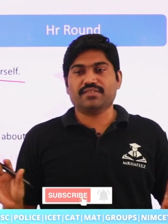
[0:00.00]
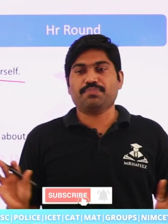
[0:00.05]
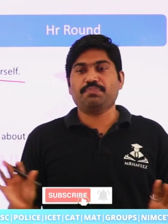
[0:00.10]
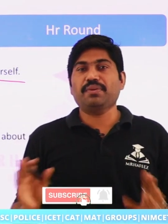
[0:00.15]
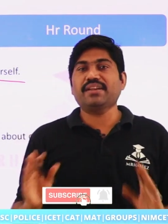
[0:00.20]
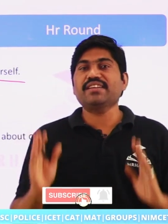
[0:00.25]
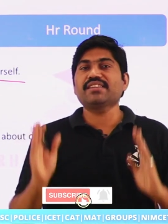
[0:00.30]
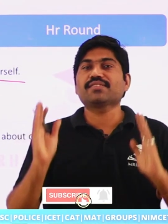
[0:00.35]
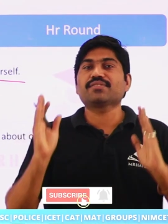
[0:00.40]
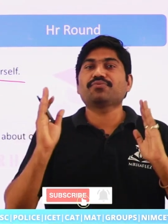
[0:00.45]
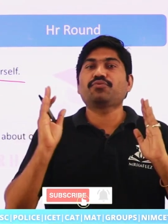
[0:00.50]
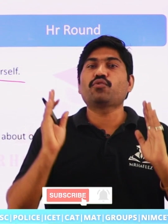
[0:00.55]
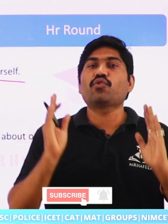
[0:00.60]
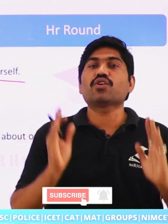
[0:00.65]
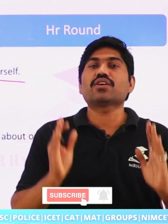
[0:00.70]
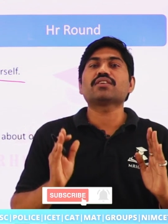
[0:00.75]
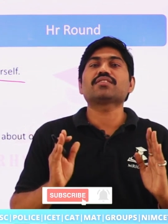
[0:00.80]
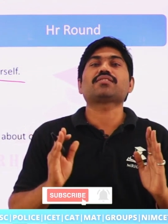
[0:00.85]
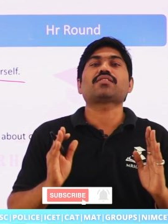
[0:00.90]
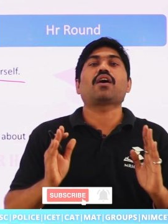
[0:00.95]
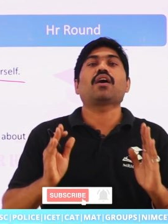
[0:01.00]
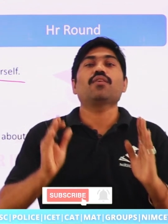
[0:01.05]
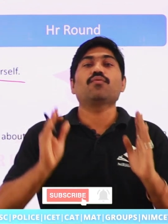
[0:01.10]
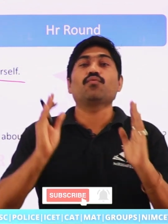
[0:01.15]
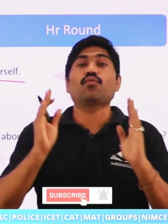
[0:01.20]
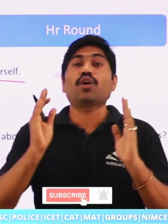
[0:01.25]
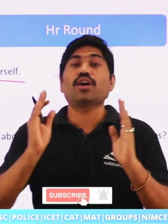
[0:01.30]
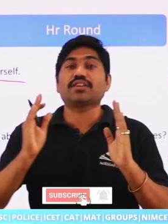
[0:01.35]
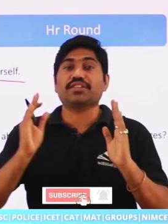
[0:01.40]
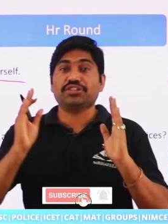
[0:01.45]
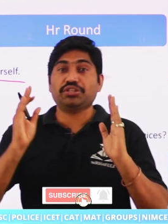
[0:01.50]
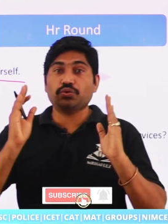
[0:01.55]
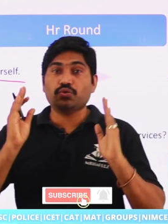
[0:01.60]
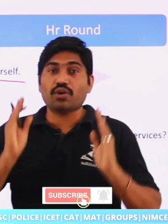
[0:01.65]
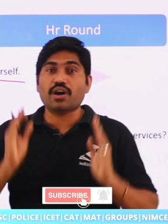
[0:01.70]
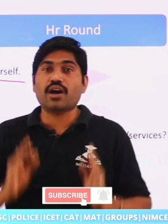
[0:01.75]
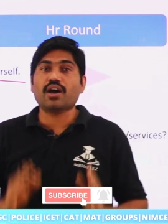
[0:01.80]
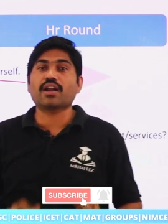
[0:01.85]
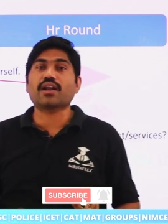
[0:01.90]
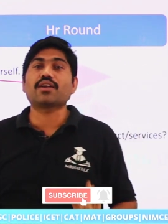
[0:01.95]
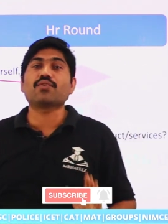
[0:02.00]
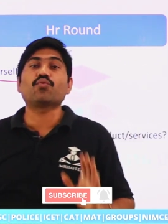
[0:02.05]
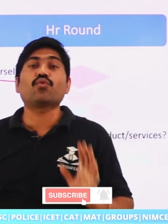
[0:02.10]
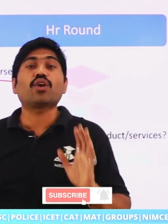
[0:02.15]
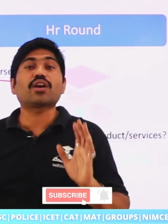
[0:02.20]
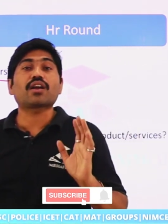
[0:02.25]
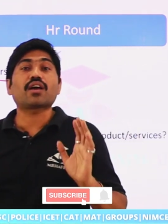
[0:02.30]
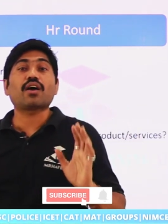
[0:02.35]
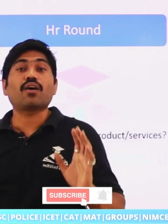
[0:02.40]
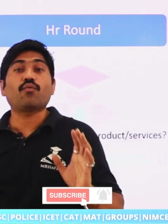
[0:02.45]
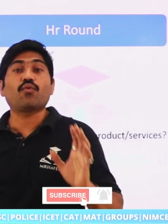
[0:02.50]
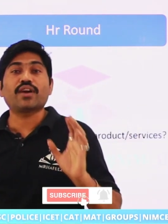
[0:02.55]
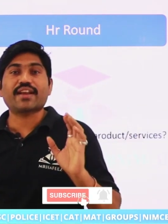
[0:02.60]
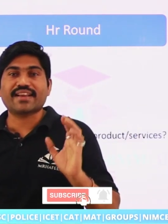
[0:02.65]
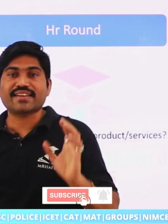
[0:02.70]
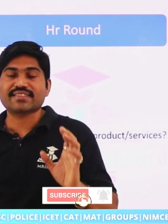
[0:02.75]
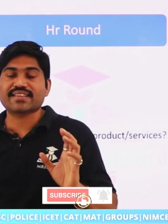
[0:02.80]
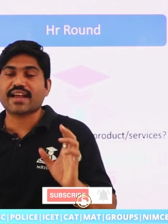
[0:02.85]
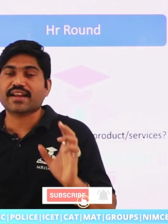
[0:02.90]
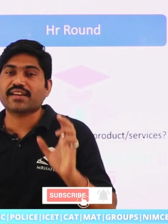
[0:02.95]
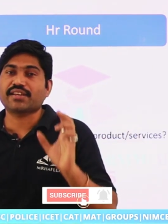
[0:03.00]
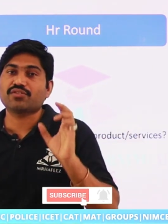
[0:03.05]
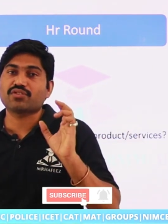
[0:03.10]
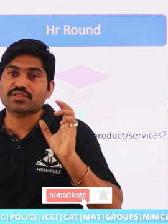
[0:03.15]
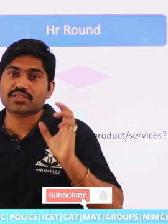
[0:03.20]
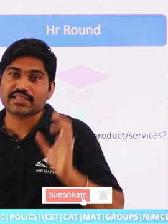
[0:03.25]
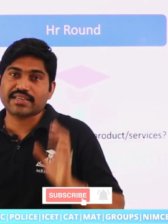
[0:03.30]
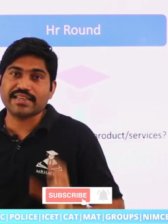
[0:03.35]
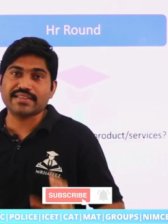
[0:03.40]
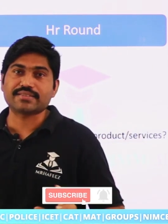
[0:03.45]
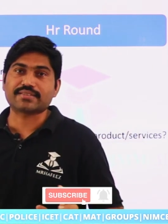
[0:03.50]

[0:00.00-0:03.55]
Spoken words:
Please focus on what you are and what exactly your skills